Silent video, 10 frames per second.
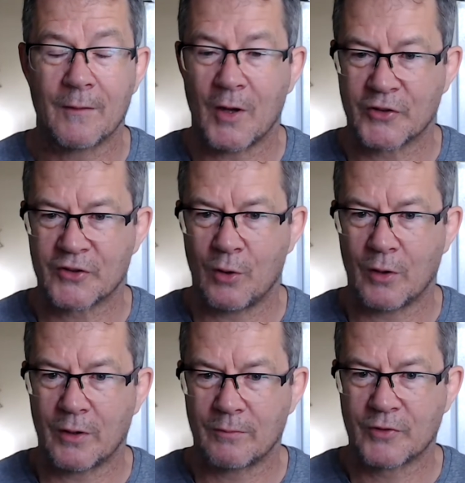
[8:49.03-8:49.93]

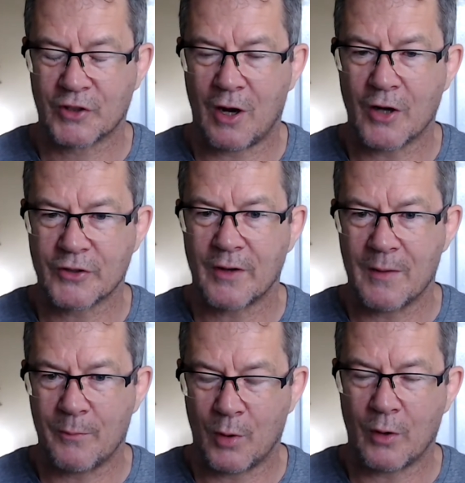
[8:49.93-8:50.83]
solar charger
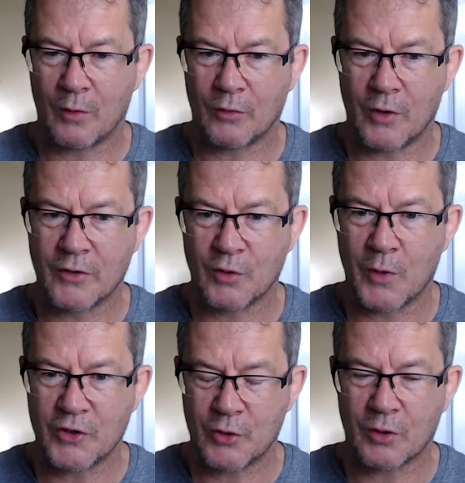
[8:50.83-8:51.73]
input into
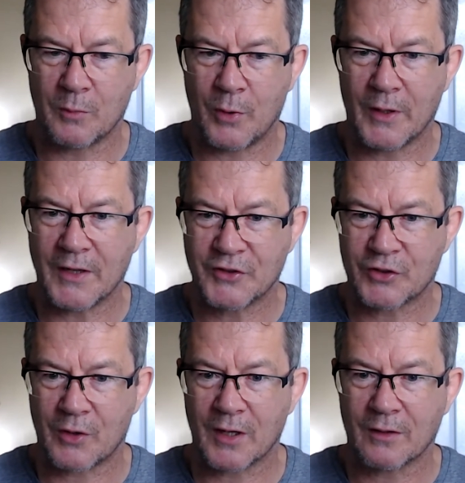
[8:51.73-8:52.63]
which you can put a
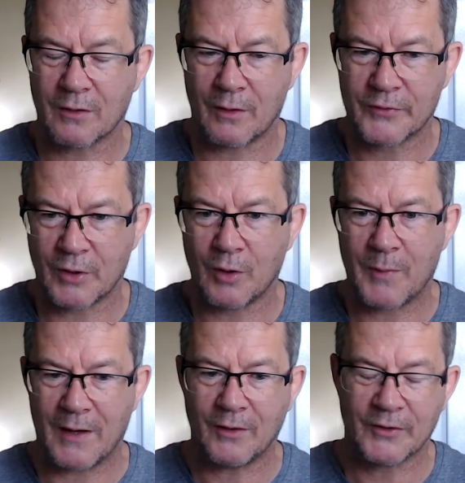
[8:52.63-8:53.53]
string of solar
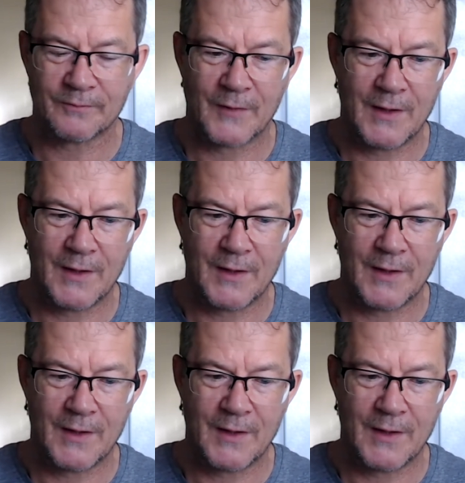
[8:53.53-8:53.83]
panels.